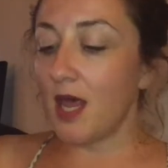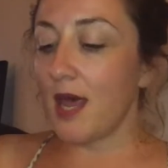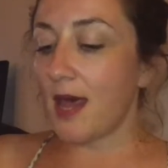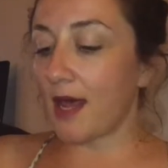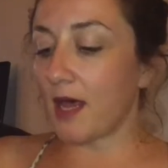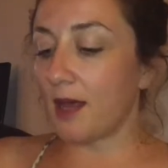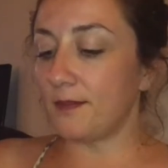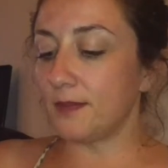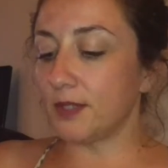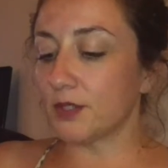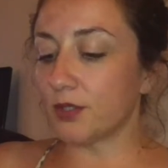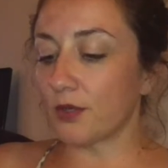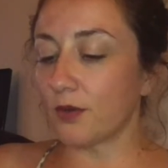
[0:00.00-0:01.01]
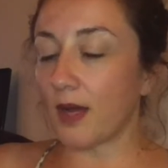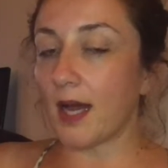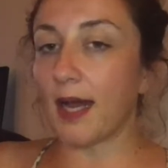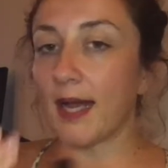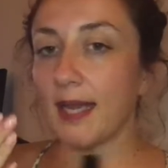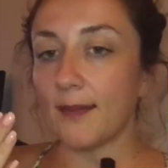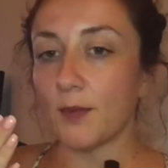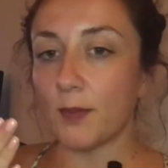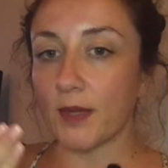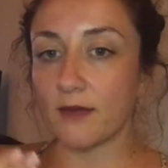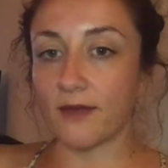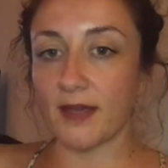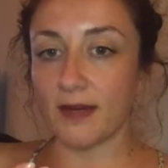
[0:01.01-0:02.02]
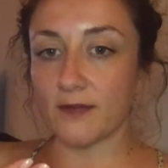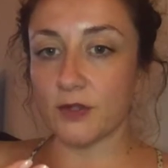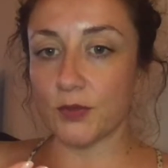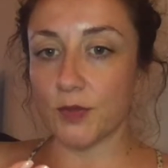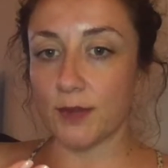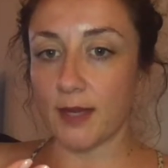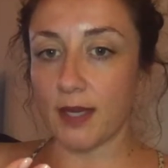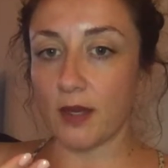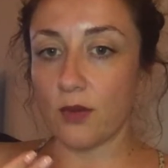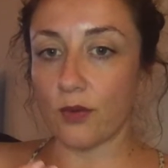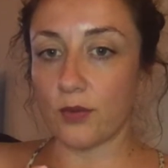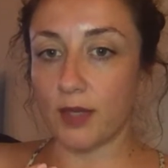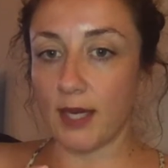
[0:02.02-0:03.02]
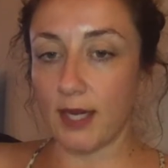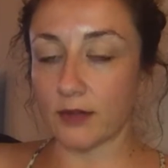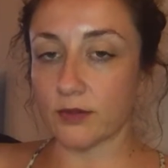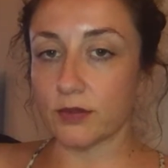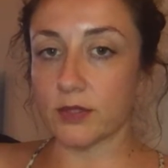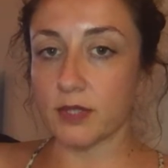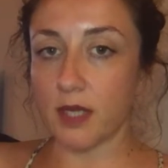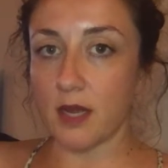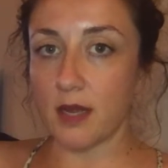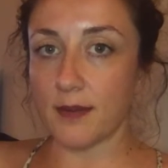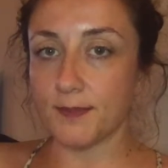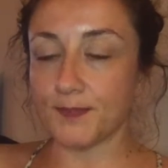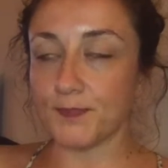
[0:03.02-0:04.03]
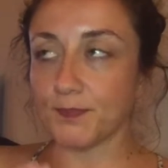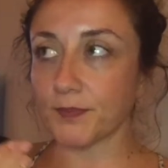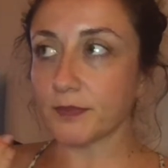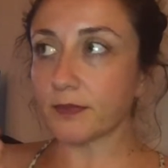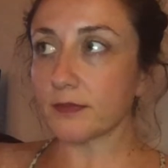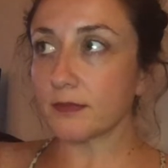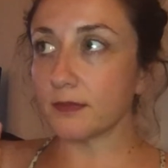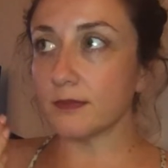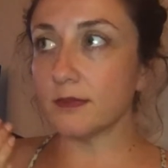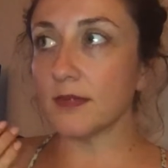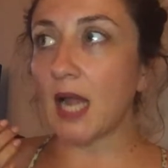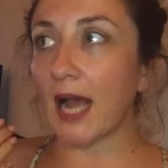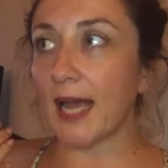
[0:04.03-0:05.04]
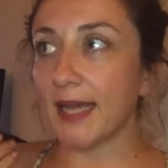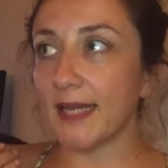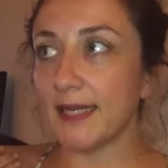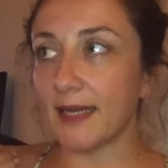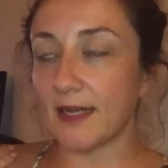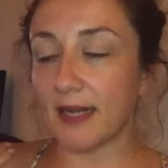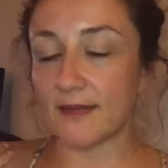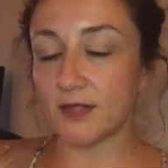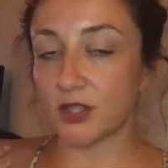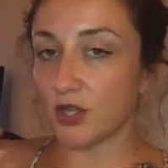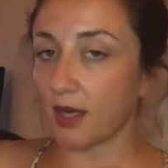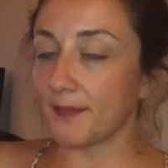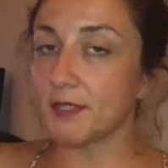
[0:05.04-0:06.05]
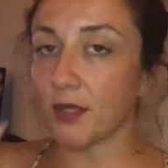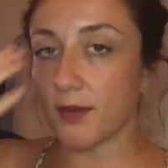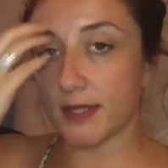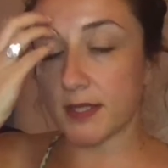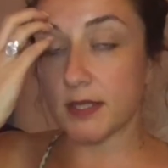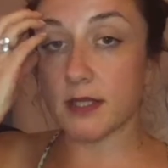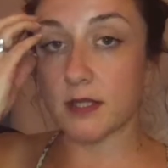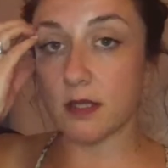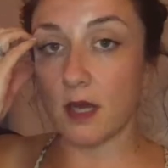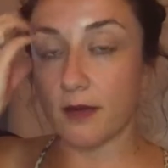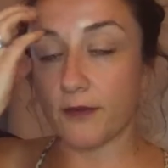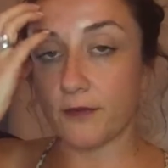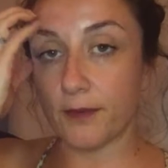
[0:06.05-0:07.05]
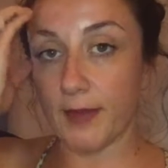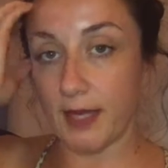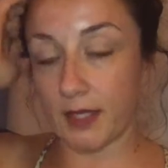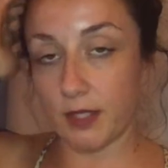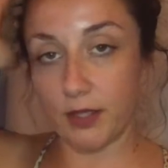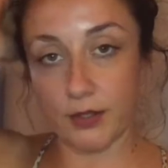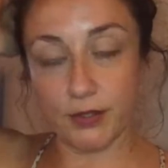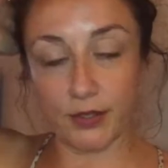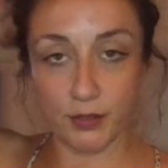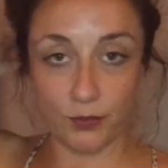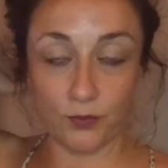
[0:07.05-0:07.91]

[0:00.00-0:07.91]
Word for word: Um, so I am a big fan of doing my own nails. Um, I have stopped going to the salon for manicures.